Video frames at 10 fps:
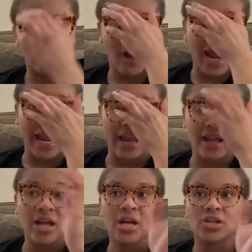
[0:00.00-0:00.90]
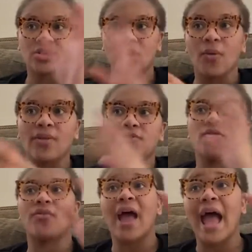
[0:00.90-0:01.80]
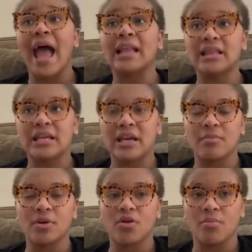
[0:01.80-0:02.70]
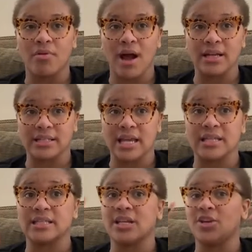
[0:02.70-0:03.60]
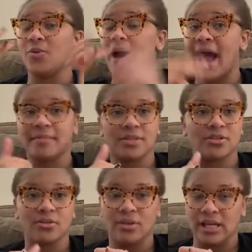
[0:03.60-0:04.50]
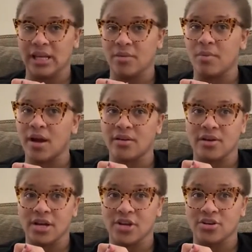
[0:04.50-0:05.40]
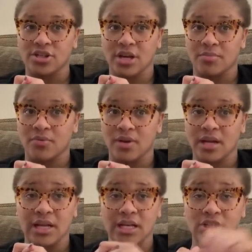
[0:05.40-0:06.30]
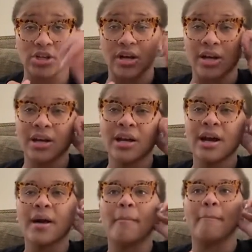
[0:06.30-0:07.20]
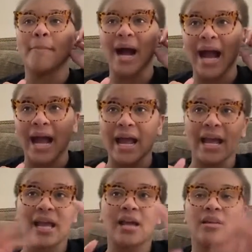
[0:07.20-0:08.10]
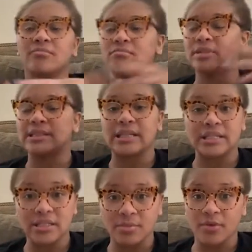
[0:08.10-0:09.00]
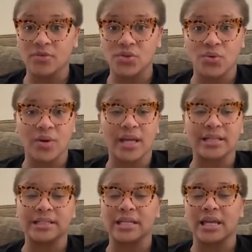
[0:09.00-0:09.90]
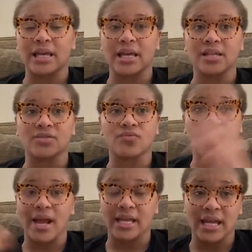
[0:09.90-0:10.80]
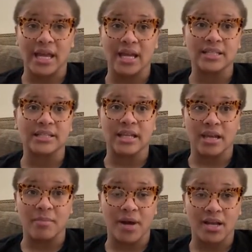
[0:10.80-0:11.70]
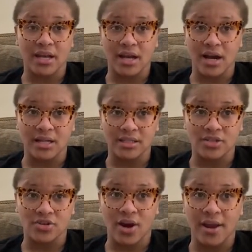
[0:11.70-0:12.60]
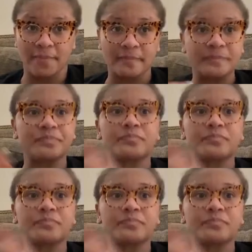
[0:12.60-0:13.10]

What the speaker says: Right? So if you've had the chemical process, then you absolutely need bonder in your shampoo and conditioner. My system of choice is Redken Acidic Bonding Concentrate.